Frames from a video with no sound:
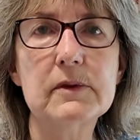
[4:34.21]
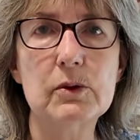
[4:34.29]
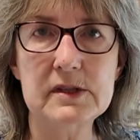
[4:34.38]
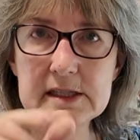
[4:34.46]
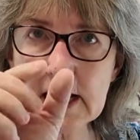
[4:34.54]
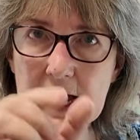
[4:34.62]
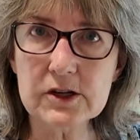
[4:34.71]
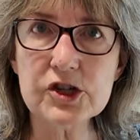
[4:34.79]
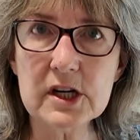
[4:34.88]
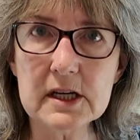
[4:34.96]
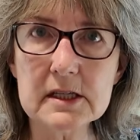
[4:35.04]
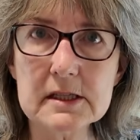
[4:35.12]
those
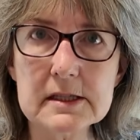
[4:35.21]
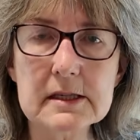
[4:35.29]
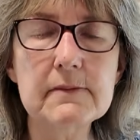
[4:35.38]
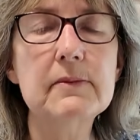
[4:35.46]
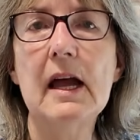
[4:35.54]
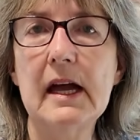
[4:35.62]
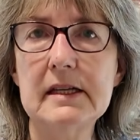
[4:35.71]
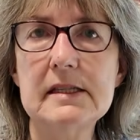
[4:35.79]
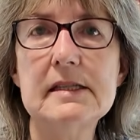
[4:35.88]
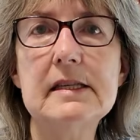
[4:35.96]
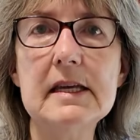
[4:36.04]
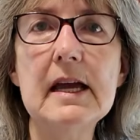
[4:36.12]
sashings, and
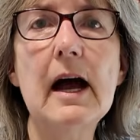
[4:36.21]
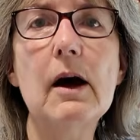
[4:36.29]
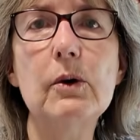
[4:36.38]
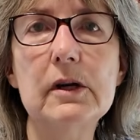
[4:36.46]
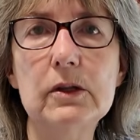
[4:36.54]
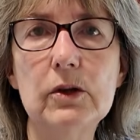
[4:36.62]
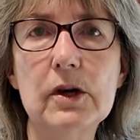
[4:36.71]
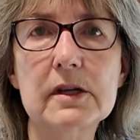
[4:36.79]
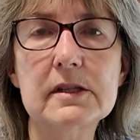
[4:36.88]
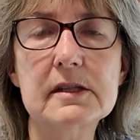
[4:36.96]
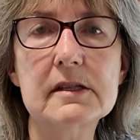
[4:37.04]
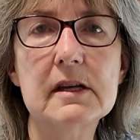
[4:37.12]
see how it
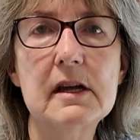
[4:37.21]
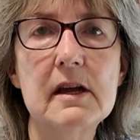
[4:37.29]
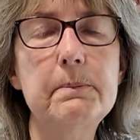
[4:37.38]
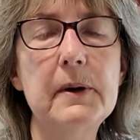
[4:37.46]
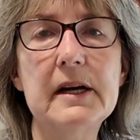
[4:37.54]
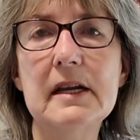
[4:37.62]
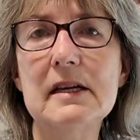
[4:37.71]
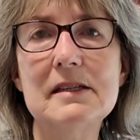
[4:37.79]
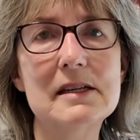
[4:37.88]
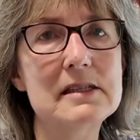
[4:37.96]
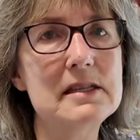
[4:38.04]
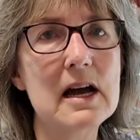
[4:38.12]
looks. But it
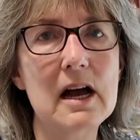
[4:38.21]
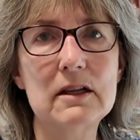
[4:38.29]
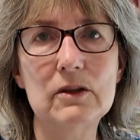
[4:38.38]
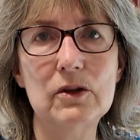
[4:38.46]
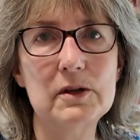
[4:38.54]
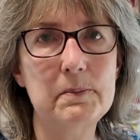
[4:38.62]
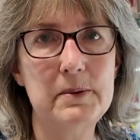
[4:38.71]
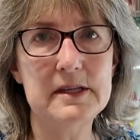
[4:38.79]
does not look